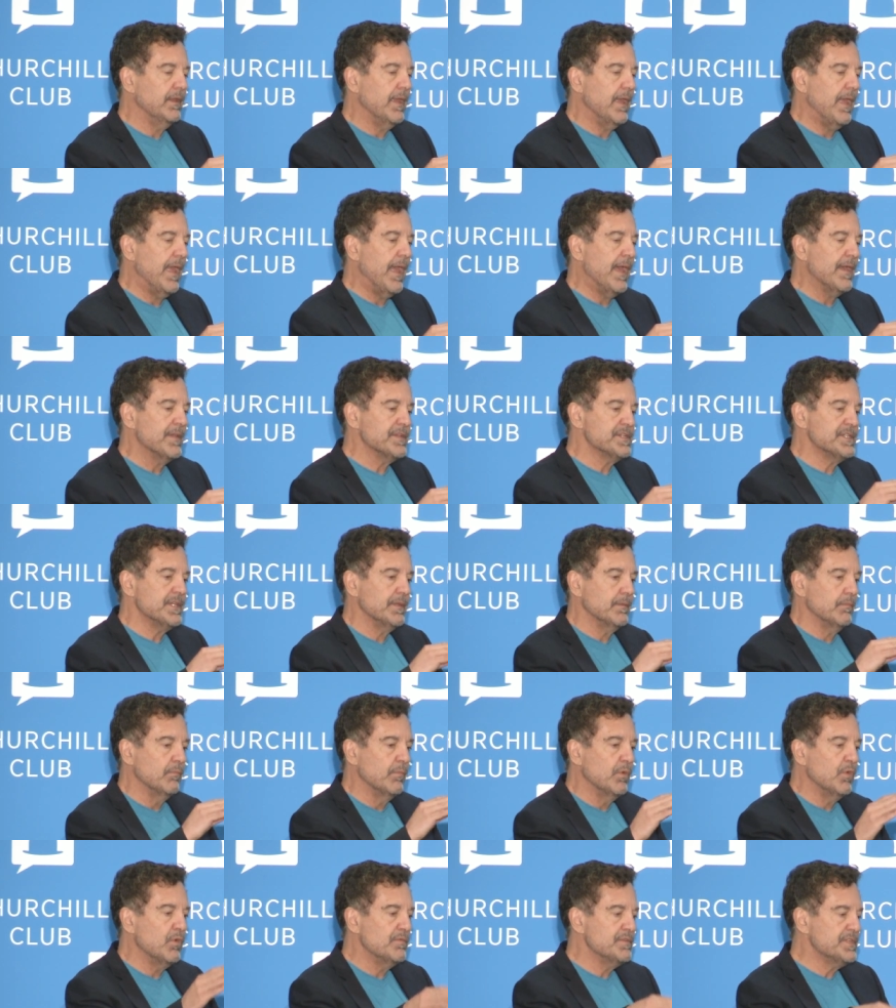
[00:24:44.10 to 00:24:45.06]
as
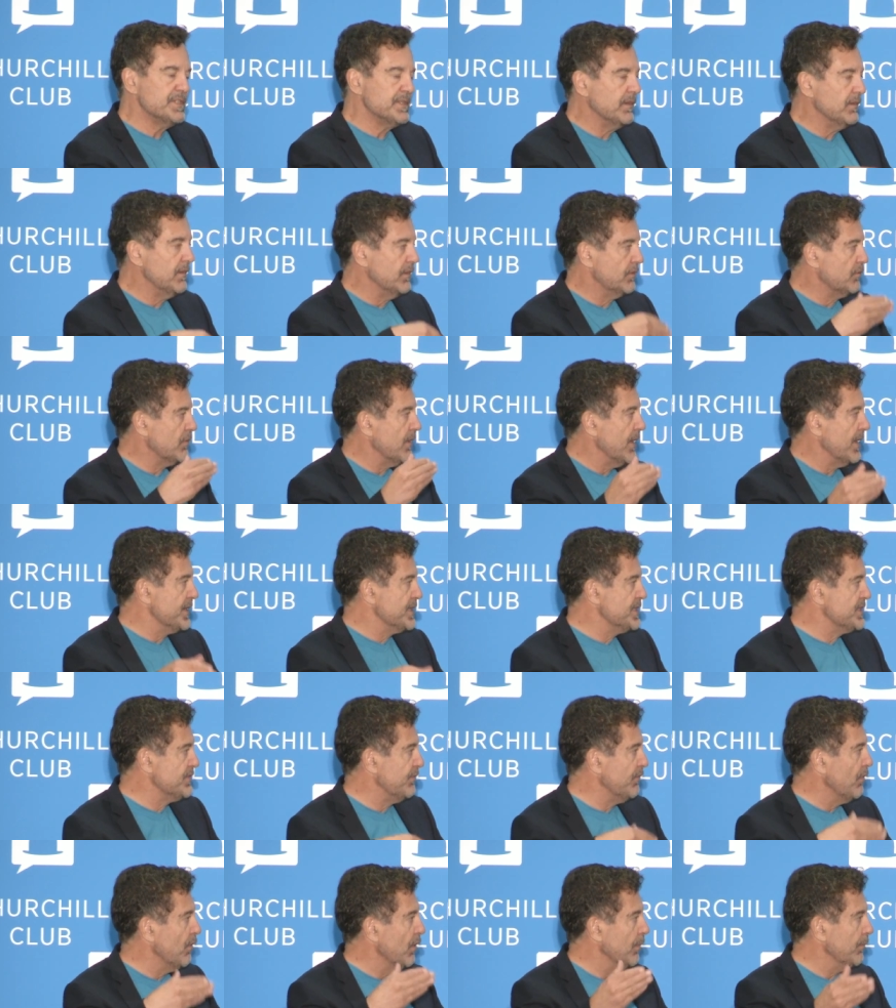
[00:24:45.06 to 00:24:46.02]
it moves into
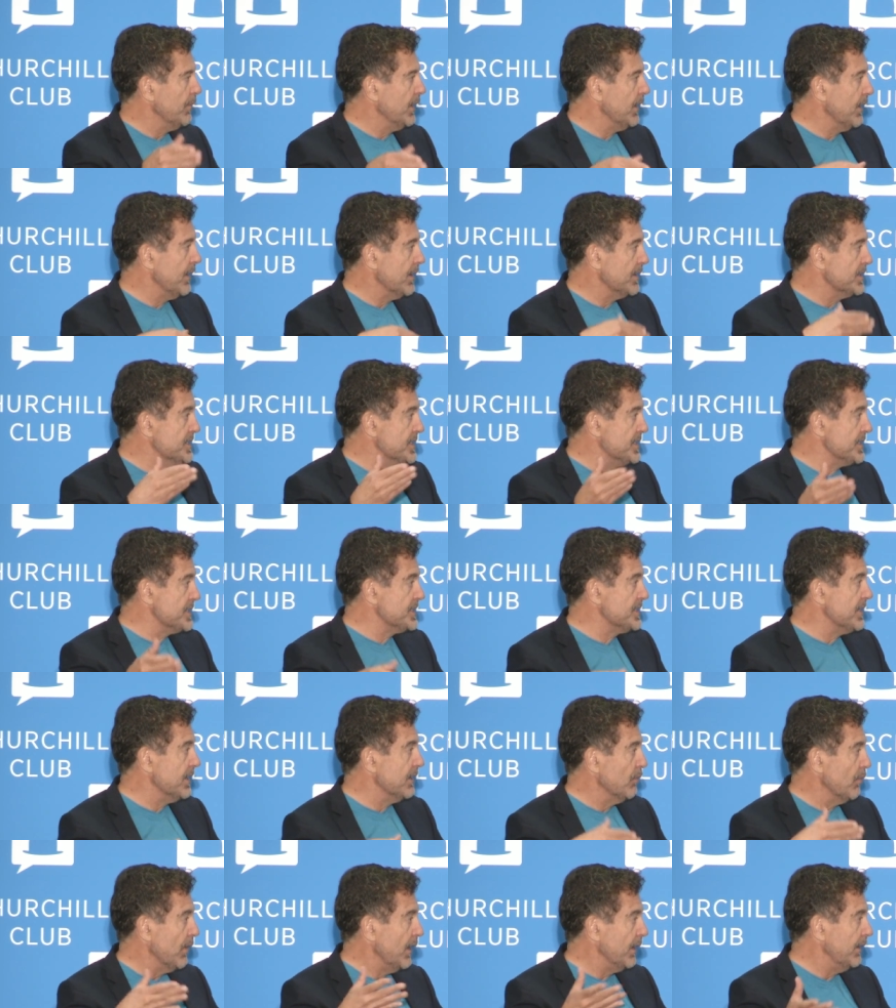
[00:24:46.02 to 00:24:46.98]
transforming
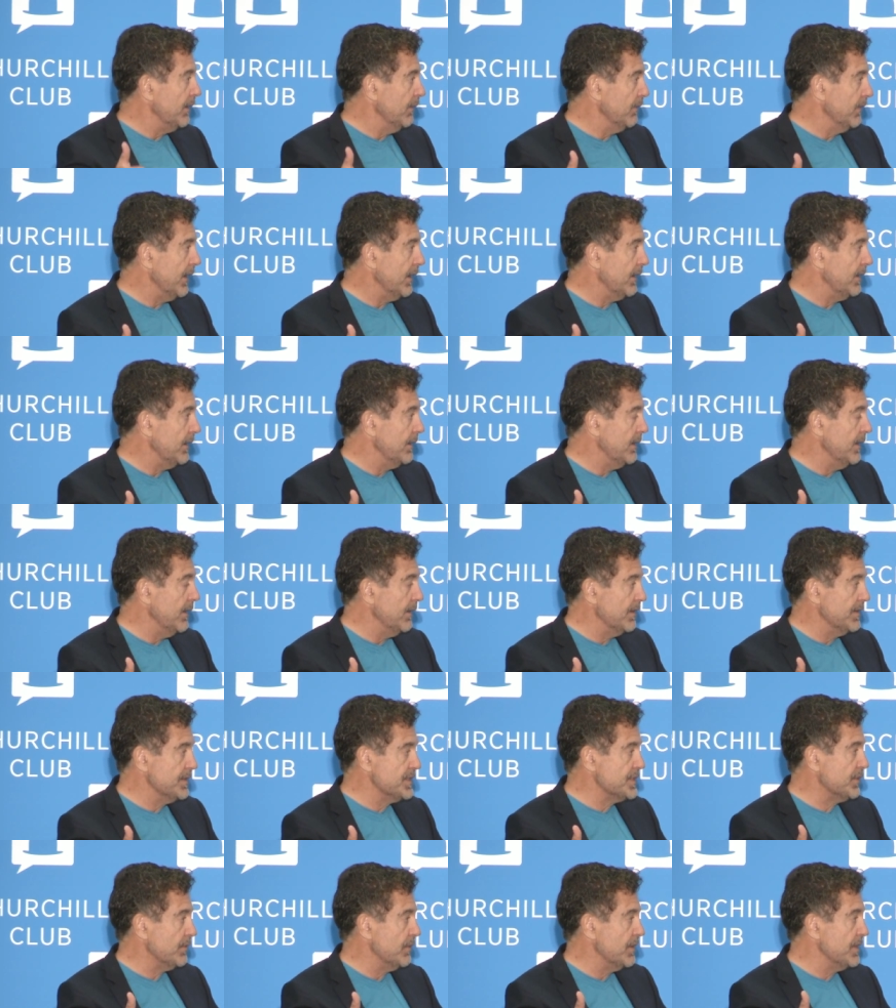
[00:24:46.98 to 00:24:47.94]
existing regulated
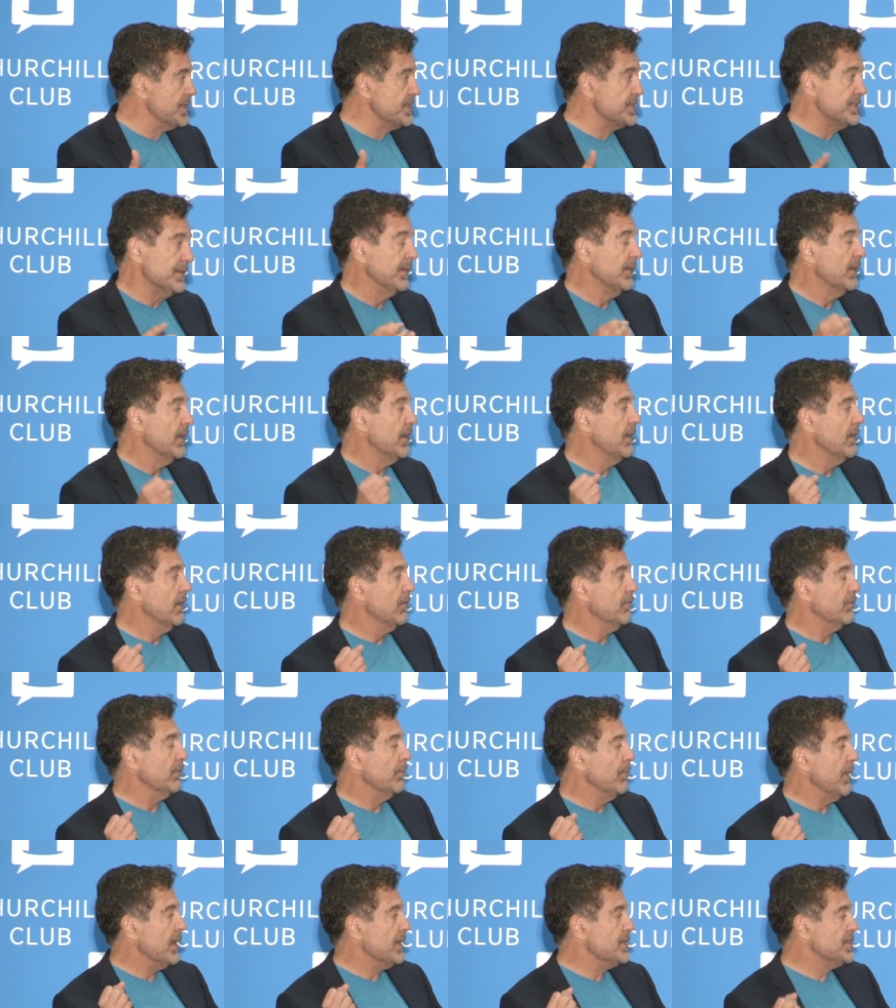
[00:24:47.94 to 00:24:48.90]
industries
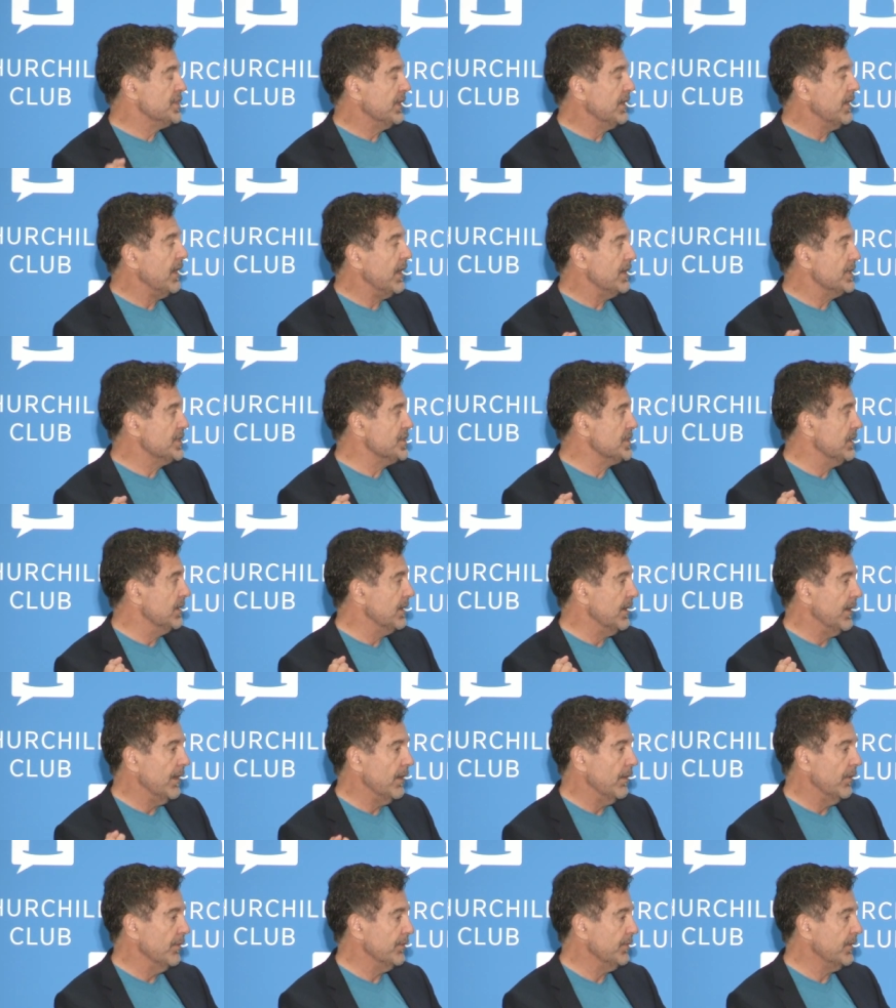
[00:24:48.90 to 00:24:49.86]
from education to
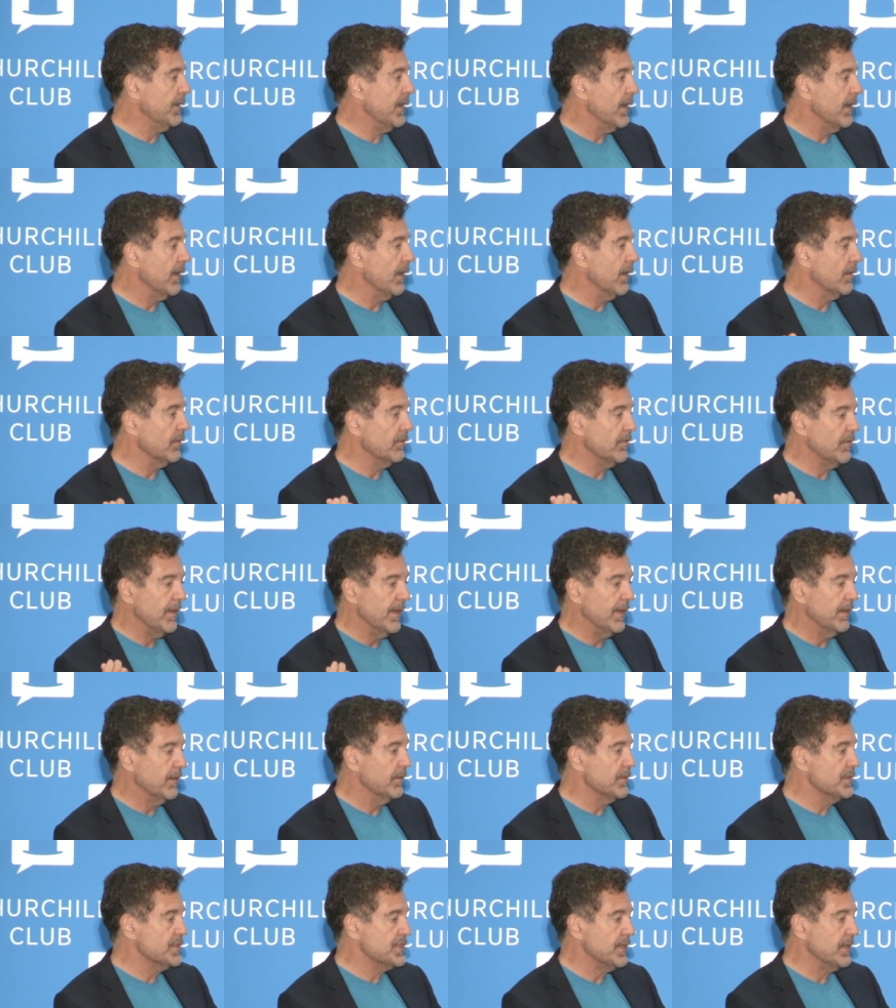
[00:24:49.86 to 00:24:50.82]
healthcare to
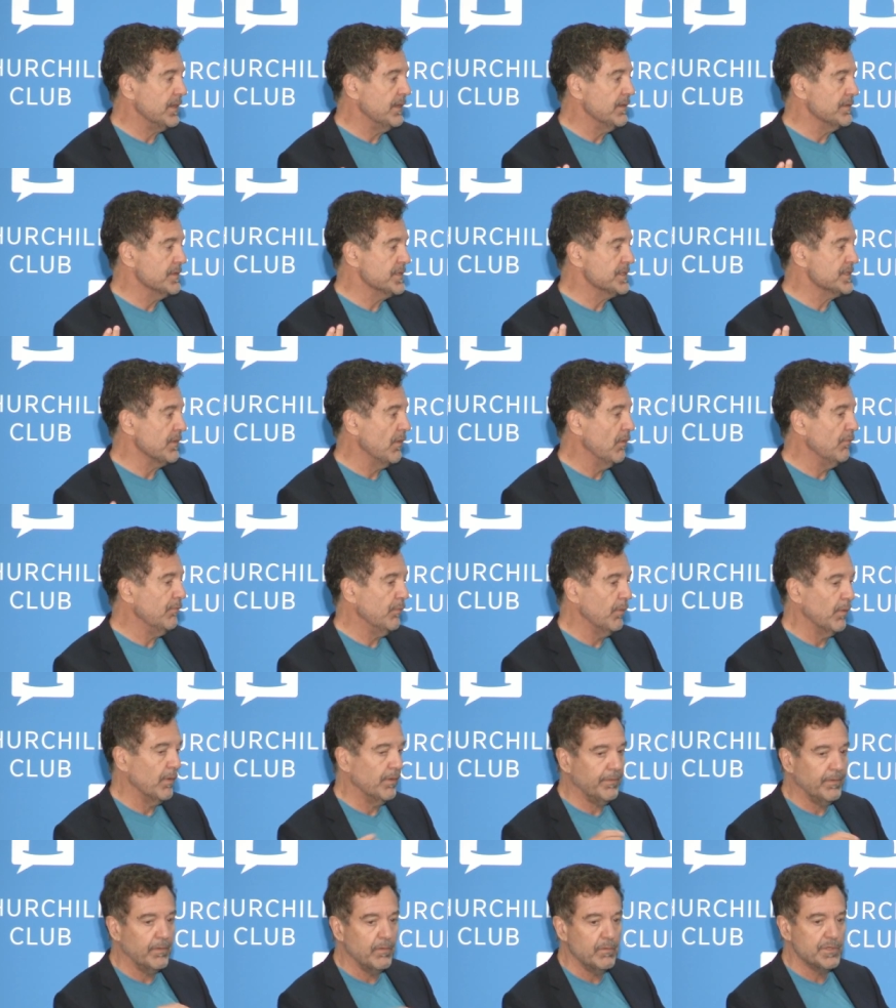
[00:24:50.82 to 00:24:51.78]
energy and so
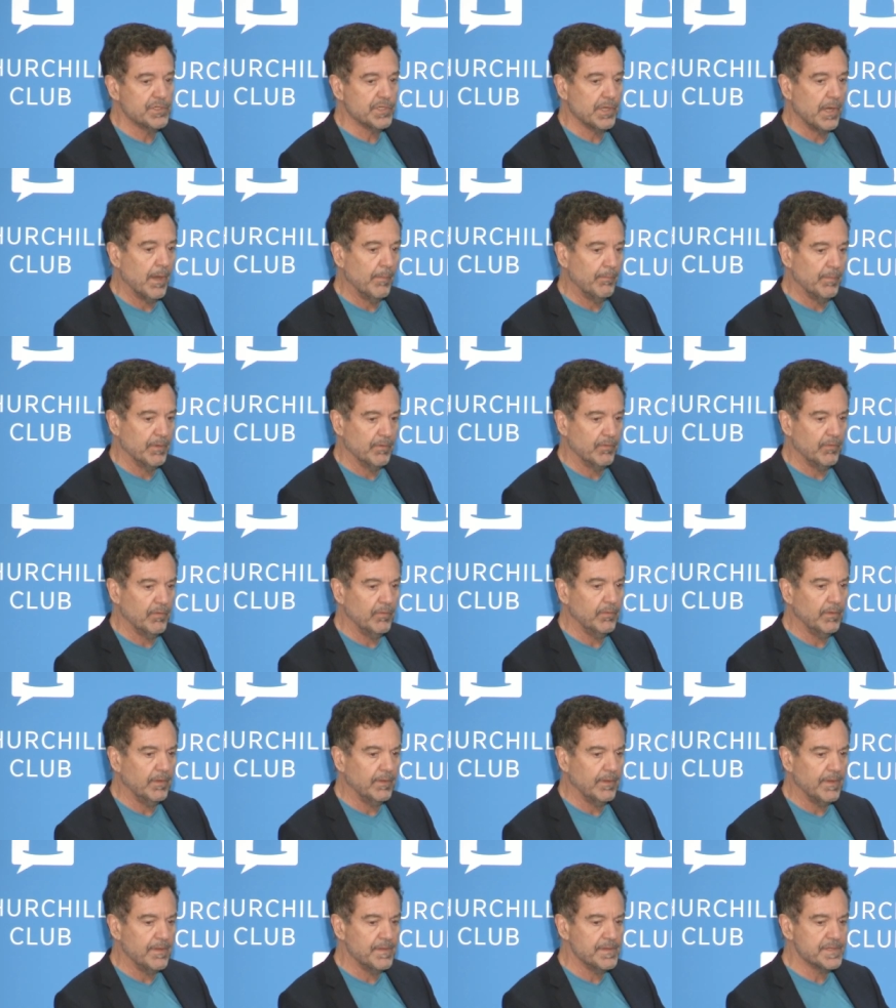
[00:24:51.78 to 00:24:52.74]
forth, huge
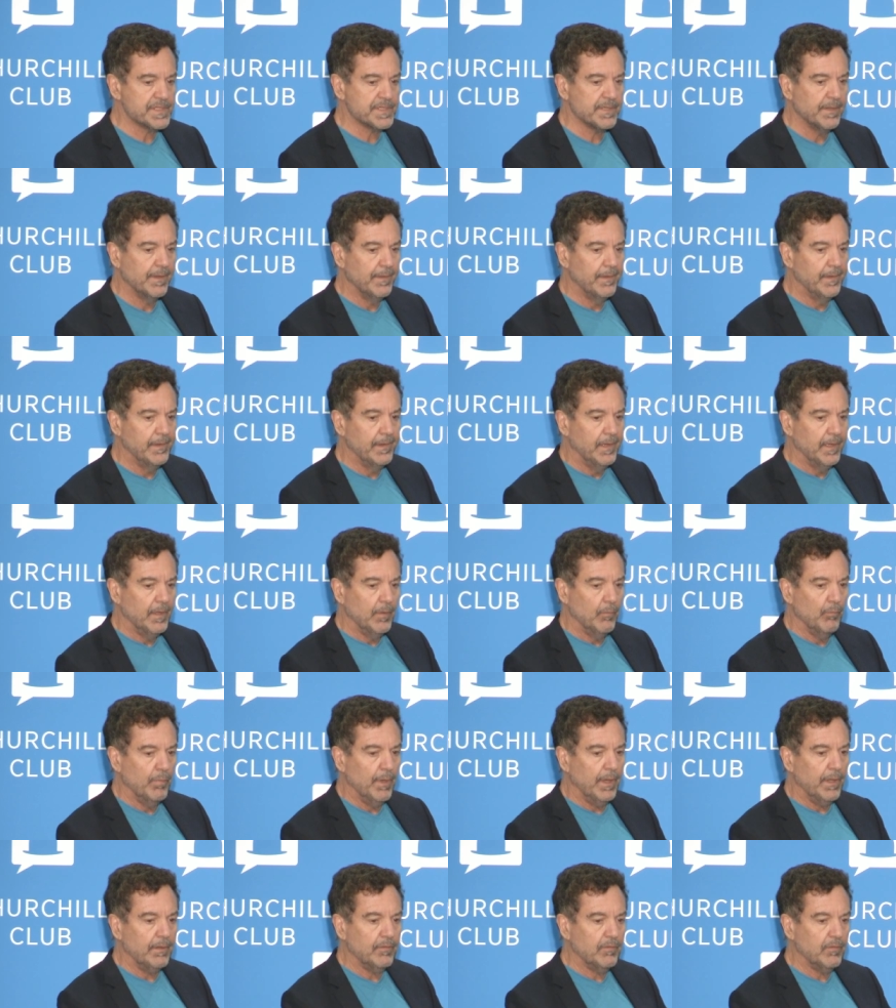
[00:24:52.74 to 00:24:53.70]
opportunities,
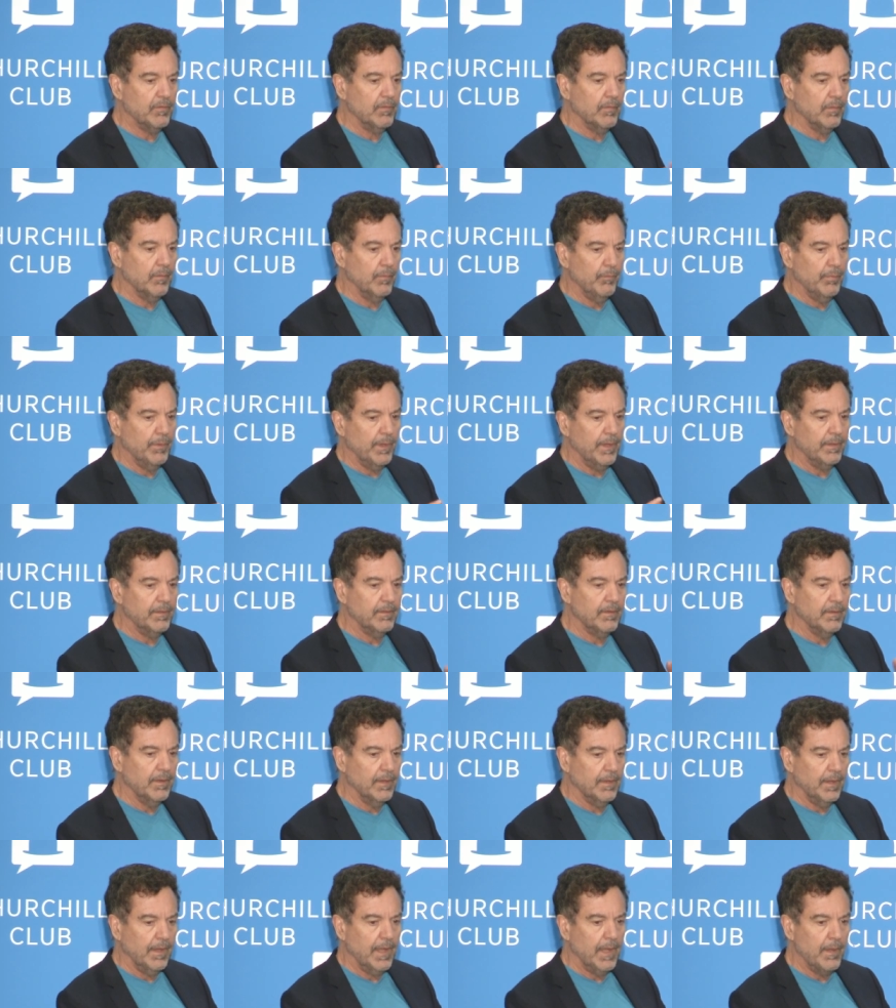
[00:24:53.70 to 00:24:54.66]
but, but,
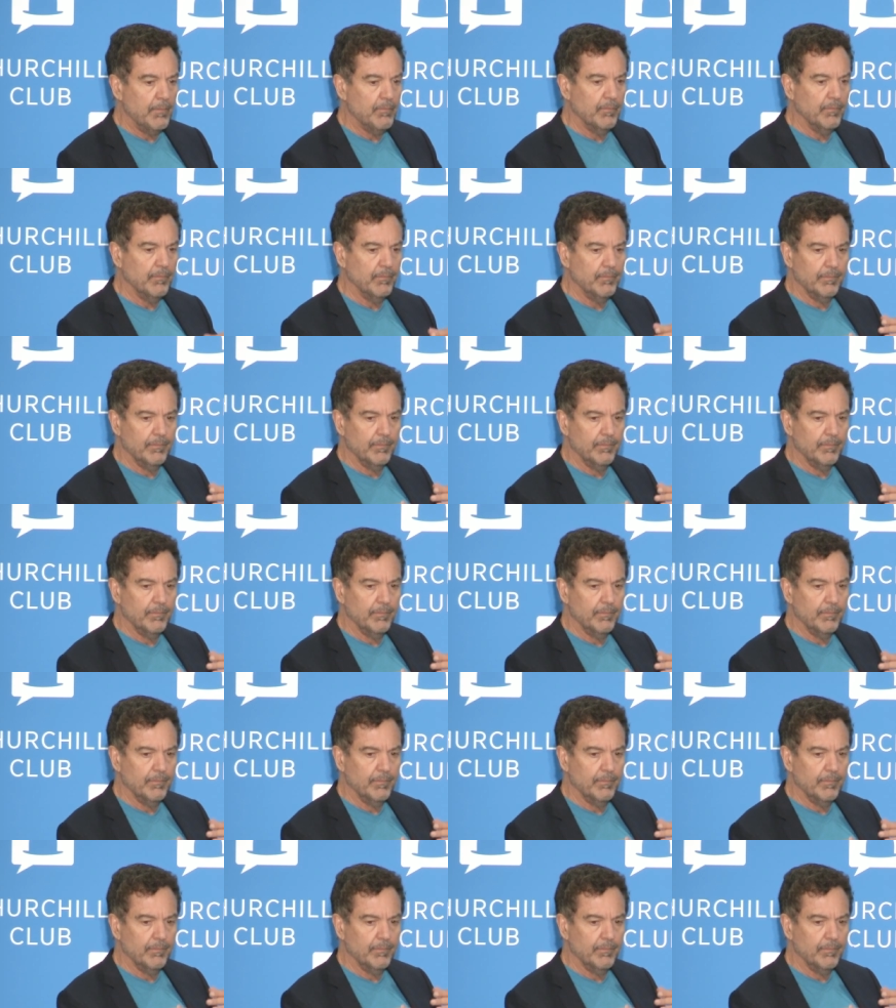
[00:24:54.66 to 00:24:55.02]
um,